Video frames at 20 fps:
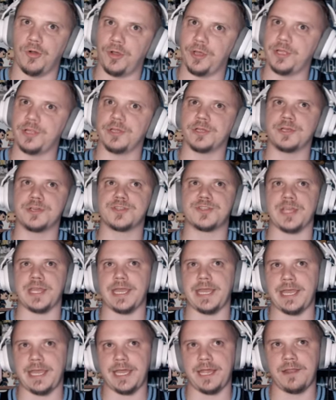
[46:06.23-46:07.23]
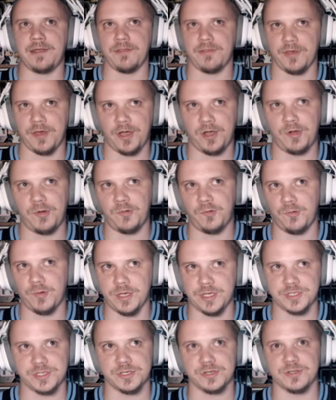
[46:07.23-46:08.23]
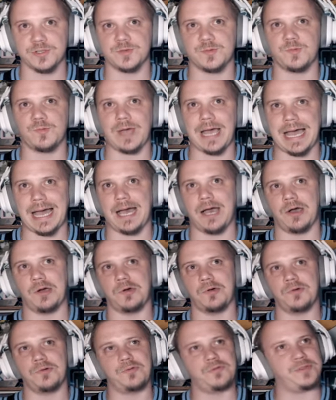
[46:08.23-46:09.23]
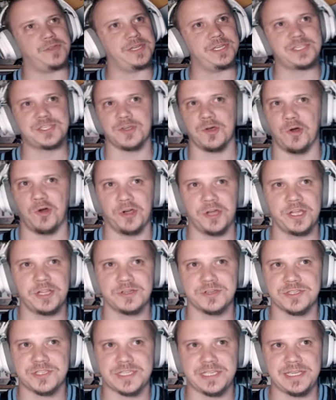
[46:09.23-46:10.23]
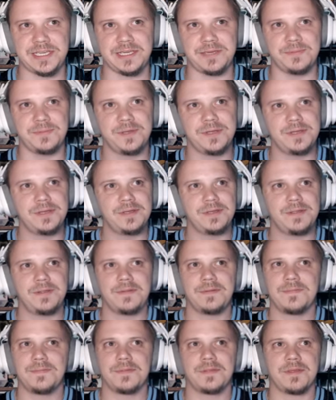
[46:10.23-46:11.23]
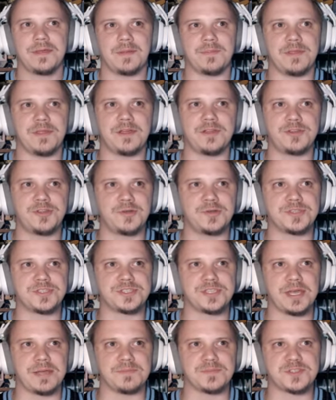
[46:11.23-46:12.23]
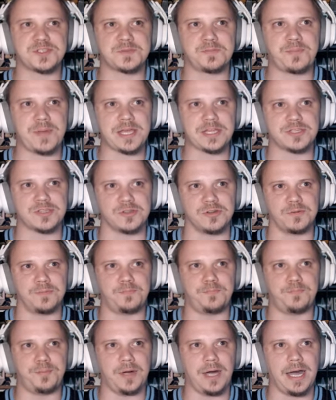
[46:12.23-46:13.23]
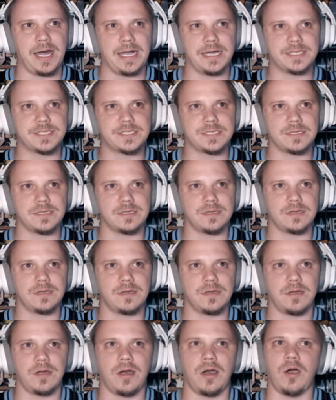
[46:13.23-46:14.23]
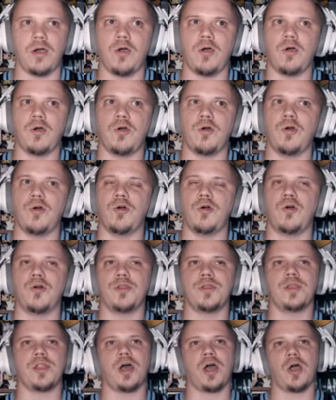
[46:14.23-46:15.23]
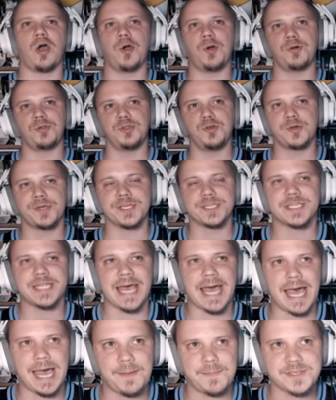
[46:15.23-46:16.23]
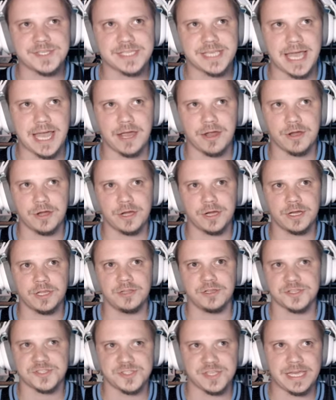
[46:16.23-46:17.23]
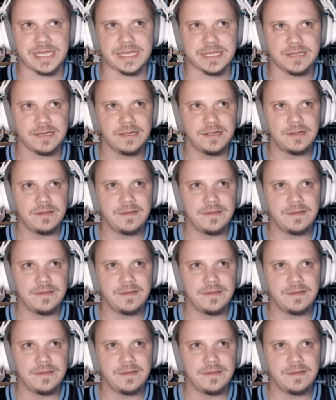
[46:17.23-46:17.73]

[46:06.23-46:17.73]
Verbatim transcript: Oilers and the Wizards. Wow, this Oilers team, I mean, they're doing something special, but oh no, Lucas Thomas got hurt, it looks like,